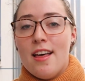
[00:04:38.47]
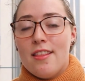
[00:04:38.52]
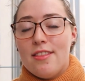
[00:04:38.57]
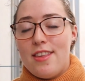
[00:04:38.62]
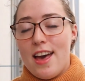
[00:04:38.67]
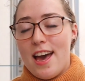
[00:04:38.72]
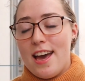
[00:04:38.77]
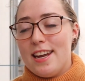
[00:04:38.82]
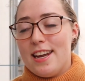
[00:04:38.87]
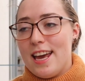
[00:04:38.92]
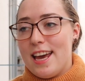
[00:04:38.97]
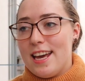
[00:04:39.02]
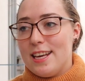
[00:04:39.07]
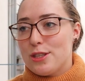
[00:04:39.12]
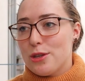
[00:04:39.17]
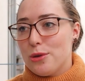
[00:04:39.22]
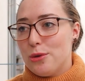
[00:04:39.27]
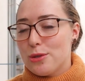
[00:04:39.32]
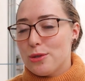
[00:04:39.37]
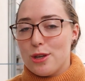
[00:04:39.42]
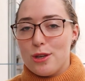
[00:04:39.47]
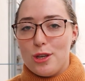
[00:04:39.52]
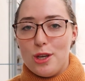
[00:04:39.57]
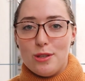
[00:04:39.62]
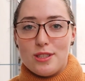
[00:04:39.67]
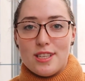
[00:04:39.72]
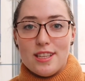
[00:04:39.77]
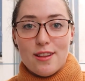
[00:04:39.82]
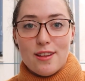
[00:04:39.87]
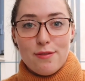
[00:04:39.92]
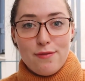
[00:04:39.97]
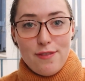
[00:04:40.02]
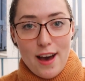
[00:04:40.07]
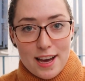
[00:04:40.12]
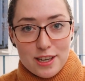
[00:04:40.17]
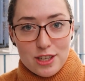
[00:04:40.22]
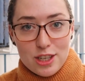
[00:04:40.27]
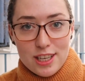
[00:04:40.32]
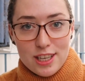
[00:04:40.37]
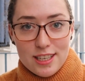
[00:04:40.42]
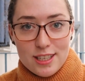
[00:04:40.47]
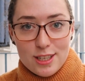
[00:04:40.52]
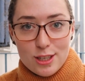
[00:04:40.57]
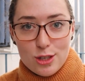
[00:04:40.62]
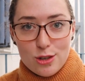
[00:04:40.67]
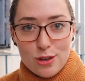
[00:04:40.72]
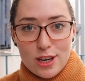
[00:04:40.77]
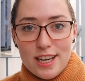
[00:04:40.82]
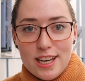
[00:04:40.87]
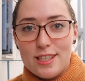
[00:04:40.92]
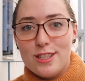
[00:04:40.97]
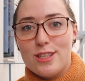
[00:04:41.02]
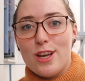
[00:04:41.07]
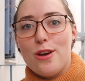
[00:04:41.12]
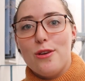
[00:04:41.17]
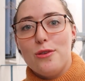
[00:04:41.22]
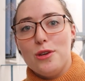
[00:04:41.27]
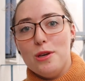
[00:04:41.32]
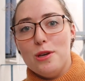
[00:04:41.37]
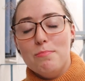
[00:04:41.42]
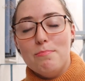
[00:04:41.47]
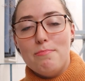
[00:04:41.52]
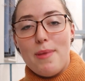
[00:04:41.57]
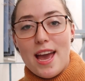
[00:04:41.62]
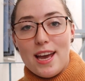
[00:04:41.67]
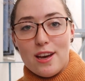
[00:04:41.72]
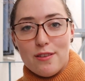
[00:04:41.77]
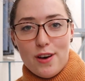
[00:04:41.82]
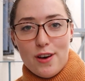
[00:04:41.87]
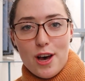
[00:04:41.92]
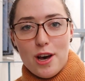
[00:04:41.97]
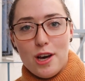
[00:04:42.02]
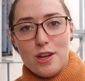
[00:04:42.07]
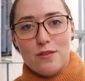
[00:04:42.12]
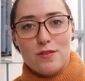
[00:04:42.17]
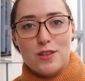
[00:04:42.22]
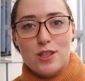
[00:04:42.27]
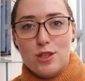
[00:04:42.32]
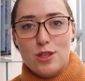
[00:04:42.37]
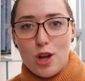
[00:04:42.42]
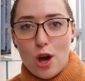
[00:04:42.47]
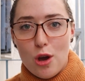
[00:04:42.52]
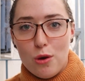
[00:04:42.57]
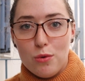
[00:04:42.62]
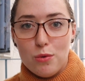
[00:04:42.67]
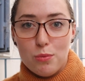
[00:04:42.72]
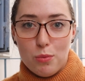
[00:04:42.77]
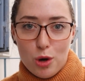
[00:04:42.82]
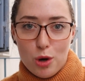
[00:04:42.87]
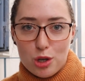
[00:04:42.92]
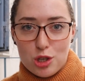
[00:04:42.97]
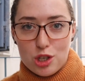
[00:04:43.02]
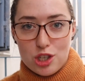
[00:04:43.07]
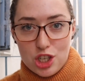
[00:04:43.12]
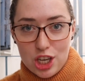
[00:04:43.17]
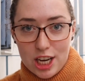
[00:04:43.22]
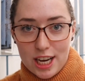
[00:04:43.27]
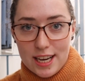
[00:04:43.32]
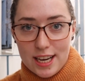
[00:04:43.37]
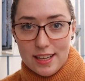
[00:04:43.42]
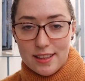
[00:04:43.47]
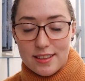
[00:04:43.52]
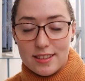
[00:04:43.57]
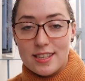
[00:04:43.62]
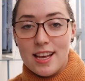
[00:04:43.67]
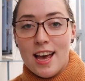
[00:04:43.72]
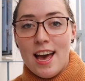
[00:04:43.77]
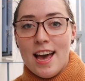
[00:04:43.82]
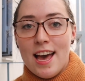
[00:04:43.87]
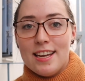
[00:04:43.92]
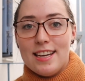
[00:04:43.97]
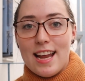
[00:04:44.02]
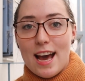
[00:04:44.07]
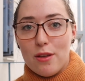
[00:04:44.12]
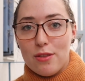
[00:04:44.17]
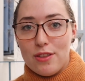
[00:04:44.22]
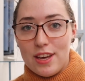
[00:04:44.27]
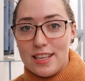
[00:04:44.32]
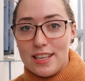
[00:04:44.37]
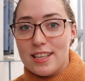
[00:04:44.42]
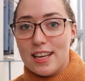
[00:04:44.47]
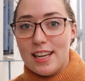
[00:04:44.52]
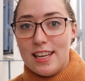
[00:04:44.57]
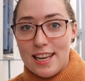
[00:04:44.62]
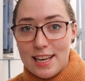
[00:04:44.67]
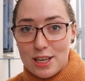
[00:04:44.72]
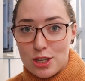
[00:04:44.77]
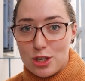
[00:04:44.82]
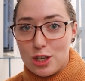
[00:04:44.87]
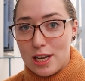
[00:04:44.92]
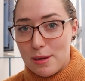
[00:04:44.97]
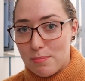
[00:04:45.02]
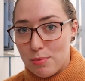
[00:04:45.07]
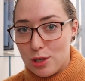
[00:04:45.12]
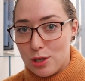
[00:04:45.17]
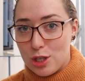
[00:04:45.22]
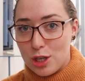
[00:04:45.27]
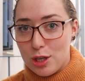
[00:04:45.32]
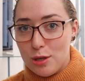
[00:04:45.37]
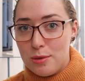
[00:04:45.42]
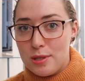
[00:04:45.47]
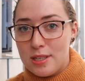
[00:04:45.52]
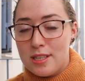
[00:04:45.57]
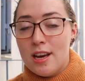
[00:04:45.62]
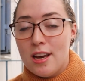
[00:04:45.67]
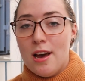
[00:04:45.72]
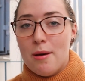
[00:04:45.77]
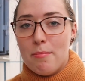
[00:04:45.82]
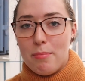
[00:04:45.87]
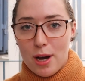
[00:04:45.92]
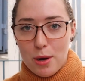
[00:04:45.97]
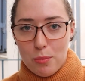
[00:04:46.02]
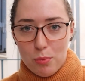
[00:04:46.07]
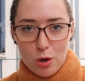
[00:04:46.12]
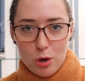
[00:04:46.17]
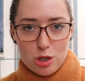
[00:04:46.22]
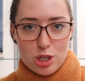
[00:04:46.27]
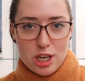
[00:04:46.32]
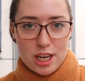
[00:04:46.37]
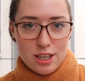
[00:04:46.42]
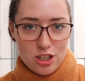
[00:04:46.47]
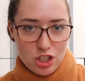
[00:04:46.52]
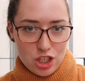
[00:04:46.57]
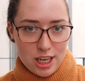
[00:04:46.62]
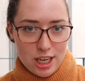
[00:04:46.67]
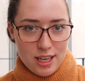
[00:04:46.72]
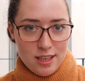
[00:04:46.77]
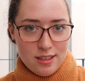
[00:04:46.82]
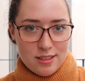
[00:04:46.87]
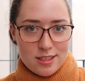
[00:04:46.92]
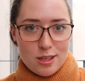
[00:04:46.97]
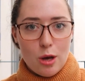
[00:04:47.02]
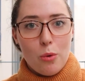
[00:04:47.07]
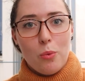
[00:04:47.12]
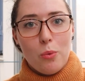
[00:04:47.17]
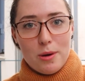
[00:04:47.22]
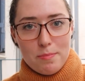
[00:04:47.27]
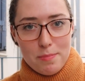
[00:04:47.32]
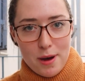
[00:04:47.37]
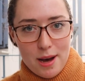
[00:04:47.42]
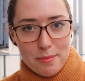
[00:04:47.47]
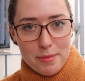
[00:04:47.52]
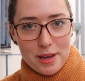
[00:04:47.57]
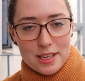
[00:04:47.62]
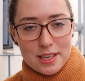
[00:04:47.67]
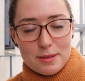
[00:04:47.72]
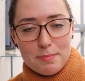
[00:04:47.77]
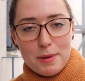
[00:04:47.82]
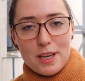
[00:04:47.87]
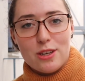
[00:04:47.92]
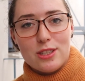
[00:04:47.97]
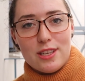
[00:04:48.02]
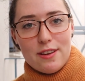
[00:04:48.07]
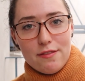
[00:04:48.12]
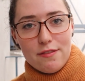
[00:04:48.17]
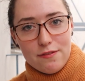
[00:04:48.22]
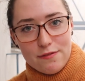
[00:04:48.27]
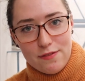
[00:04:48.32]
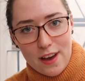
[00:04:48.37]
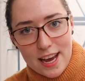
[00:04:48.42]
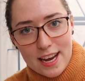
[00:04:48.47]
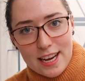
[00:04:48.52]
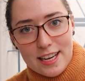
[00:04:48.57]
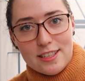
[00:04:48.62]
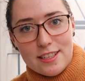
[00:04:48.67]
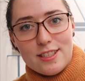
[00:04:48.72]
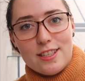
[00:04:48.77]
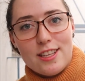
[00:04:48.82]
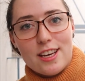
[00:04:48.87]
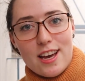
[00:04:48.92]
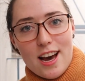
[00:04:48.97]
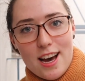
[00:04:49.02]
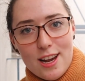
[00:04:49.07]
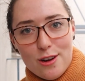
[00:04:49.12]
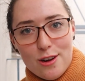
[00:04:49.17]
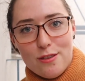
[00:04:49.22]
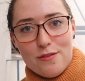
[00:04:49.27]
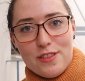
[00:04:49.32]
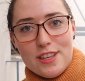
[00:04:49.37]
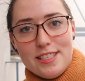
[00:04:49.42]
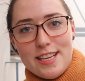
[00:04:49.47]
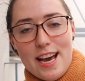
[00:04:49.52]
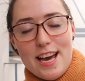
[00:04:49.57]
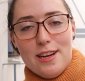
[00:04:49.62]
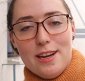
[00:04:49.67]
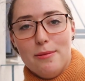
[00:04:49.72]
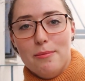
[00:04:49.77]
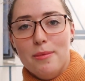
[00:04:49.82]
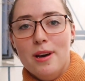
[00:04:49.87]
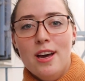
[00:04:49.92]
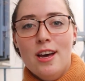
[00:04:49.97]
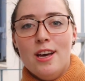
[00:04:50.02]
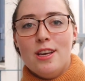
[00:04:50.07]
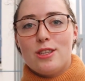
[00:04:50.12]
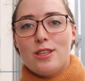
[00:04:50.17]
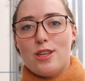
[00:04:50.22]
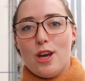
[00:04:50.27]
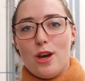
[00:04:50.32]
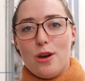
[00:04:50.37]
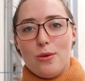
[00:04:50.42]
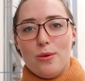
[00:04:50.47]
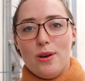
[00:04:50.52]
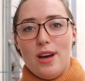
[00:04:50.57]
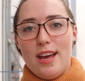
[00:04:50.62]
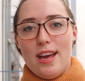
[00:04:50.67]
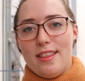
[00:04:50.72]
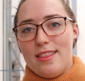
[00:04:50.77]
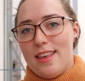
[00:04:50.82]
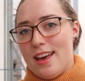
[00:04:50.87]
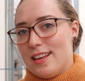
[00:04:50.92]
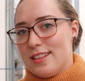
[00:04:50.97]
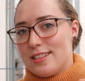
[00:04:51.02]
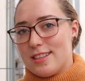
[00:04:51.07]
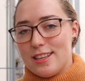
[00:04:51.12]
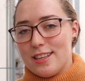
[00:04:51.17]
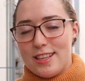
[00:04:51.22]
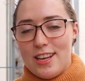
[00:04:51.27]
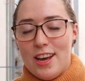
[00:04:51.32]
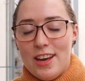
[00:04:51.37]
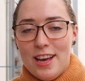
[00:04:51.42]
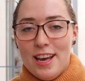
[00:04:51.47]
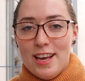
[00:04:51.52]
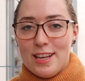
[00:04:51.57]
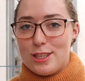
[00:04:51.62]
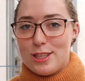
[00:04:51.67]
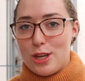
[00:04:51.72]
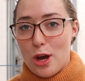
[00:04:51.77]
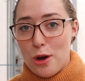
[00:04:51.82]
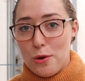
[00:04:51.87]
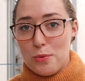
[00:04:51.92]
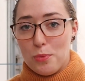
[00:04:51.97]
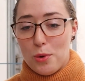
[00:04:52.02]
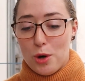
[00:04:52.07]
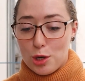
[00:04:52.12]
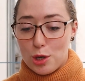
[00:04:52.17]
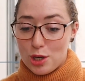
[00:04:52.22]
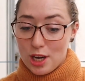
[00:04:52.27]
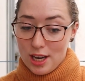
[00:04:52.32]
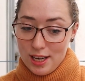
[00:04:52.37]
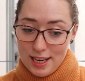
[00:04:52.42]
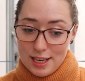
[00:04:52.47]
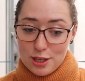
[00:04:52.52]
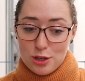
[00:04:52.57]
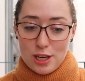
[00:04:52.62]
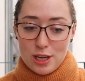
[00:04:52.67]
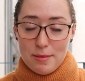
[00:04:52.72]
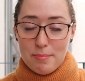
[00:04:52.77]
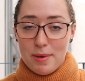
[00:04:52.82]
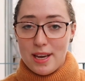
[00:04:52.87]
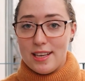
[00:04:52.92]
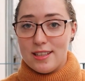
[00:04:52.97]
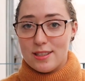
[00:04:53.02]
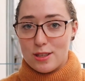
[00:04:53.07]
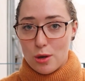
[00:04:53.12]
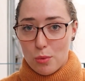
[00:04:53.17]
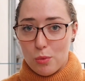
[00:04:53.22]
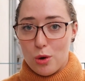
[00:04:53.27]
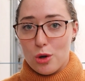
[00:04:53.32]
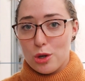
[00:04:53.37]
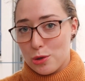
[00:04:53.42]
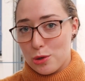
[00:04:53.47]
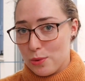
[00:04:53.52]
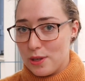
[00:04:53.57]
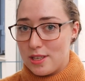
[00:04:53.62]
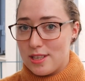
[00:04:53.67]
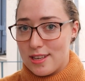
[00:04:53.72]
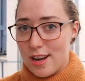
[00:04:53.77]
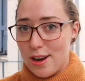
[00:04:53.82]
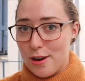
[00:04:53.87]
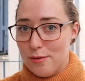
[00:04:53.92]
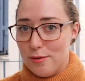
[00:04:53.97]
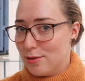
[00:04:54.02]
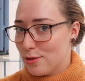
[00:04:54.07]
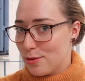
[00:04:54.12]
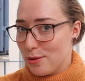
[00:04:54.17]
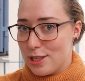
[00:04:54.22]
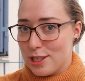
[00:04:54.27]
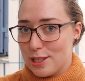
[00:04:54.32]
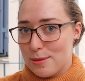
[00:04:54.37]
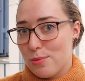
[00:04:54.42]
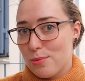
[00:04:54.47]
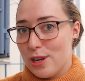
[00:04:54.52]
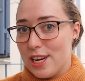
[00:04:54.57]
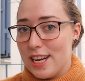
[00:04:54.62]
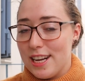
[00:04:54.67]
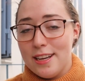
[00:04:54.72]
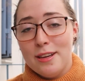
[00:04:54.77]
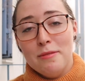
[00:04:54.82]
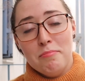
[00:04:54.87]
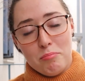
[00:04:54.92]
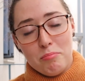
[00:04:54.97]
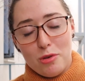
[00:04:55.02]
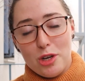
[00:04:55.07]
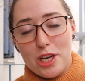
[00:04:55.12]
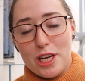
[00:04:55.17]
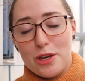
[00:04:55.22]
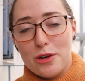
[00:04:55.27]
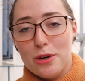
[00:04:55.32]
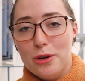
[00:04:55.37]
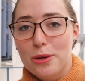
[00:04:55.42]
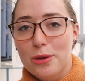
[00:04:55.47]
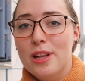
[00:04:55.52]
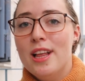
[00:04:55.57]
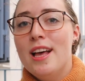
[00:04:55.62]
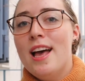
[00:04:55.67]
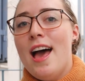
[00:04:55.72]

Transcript: Then it's also used in the fashion industry. So you may have heard of stone wash jeans. Now these are literally produced by washing jeans with pumice because it fades the color of the denim. So there's stone wash literally means washed with stones, which is pretty cool.